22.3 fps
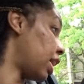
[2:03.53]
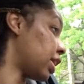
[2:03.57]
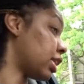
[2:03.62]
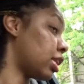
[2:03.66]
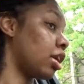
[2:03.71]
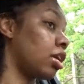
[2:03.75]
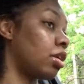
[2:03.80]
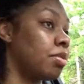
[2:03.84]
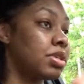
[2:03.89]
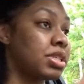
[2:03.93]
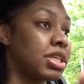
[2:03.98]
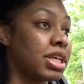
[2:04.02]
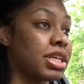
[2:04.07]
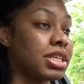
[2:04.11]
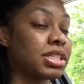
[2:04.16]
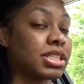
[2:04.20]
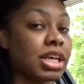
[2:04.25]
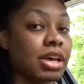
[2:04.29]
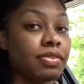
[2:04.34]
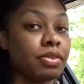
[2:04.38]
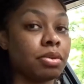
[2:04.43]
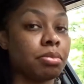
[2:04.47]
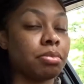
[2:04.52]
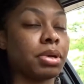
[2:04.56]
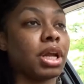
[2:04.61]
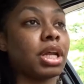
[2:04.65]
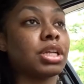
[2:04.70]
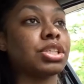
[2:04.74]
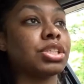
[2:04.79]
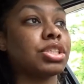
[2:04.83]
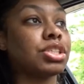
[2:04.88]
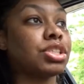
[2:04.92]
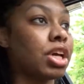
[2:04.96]
I thought it was at seven, but
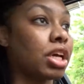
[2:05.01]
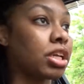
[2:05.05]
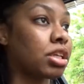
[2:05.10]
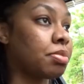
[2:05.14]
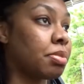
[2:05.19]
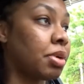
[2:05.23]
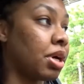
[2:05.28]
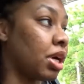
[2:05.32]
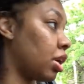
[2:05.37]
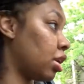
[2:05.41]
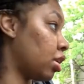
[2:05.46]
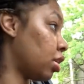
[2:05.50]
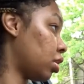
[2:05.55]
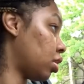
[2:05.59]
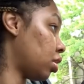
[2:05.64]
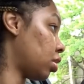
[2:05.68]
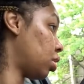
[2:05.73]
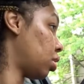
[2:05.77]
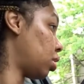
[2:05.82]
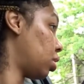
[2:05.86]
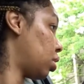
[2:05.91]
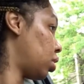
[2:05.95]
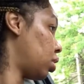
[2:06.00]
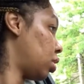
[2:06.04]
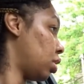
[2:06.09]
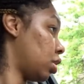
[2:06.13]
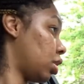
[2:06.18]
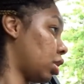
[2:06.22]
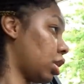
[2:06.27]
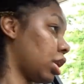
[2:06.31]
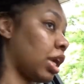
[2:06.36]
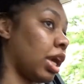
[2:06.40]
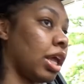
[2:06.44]
I just checked my
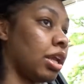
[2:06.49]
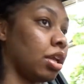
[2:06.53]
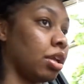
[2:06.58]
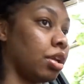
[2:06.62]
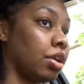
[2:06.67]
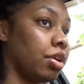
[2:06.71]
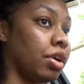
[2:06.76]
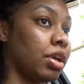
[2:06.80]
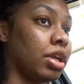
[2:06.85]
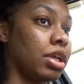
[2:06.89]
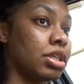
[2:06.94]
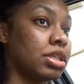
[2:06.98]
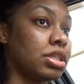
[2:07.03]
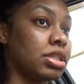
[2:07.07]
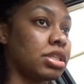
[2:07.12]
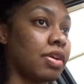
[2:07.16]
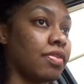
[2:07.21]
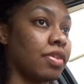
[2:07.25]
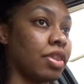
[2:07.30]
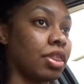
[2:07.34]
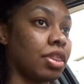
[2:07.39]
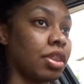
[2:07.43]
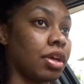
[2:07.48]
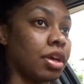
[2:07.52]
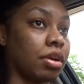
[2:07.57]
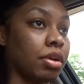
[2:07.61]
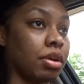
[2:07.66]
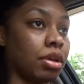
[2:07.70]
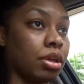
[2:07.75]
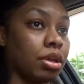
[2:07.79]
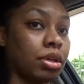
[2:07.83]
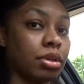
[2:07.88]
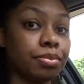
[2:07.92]
calendar and it's
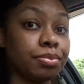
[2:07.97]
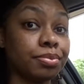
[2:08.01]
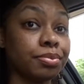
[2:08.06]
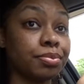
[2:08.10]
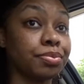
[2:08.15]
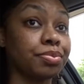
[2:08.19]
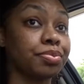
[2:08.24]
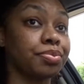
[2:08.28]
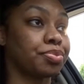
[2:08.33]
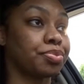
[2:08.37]
7.30.